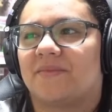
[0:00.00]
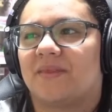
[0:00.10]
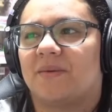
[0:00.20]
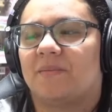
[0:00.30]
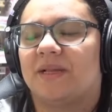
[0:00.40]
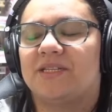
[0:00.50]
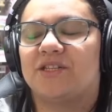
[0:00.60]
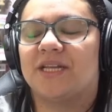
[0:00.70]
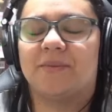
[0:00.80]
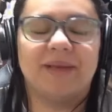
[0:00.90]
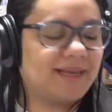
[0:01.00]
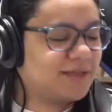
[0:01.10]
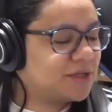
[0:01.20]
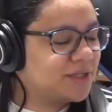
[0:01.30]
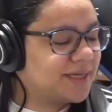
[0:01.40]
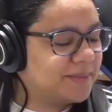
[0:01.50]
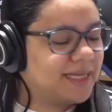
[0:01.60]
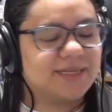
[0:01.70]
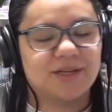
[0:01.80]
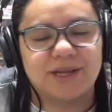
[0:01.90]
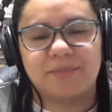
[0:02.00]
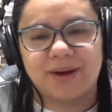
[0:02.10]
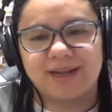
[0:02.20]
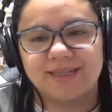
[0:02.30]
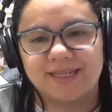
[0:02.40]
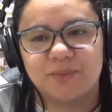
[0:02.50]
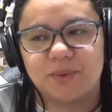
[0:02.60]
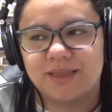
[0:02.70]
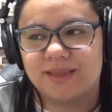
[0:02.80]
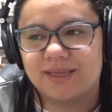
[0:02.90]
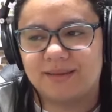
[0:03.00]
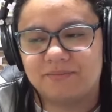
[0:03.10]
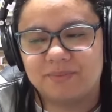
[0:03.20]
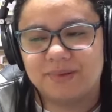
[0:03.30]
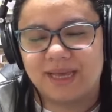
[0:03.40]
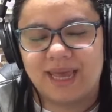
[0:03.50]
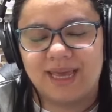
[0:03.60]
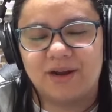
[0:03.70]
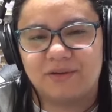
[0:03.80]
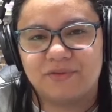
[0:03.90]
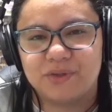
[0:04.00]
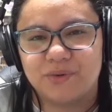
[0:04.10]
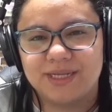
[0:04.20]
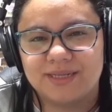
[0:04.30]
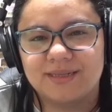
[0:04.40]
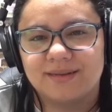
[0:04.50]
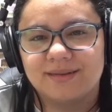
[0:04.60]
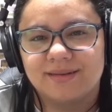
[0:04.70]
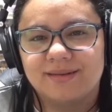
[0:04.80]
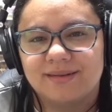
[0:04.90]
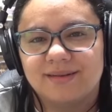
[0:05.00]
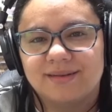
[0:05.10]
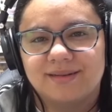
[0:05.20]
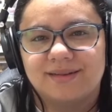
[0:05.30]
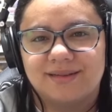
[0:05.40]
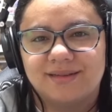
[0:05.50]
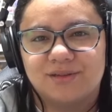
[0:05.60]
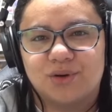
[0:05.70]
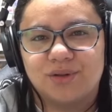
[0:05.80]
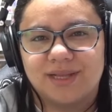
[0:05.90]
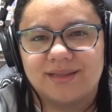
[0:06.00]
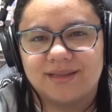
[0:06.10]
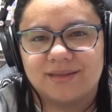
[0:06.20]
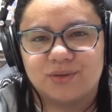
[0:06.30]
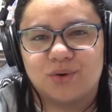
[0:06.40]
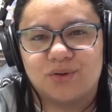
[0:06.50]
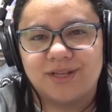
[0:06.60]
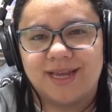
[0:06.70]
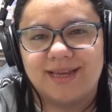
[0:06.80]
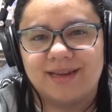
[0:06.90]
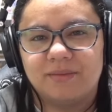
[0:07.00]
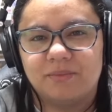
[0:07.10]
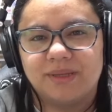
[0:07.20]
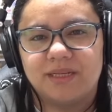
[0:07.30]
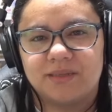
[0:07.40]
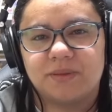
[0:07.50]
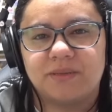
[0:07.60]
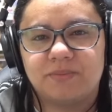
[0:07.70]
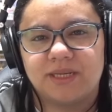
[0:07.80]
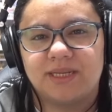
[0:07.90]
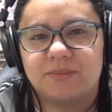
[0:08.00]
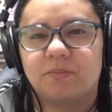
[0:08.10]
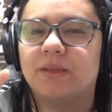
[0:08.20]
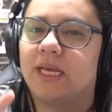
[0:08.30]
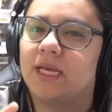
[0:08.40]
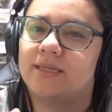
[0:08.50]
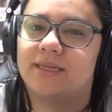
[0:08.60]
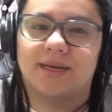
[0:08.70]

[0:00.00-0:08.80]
Please don't tell me. Don't tell me he's gonna practice with the head of Joey's doll. The doll head. Please, please, please, please.